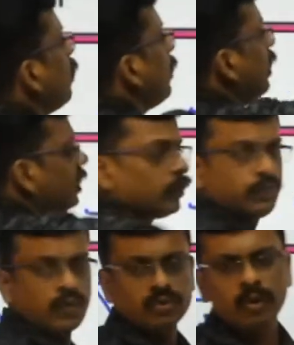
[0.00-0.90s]
minute,
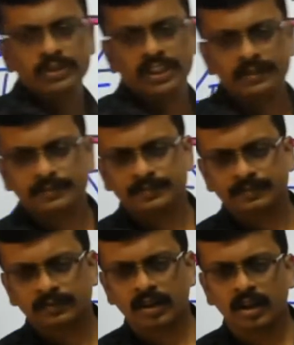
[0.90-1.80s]
fourth option.
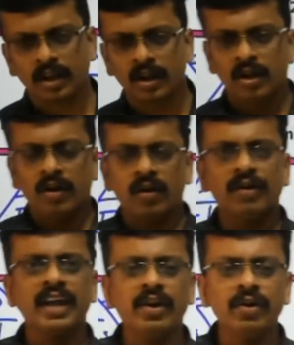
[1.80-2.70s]

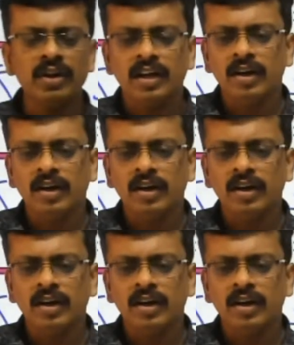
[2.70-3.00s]
Okay, good.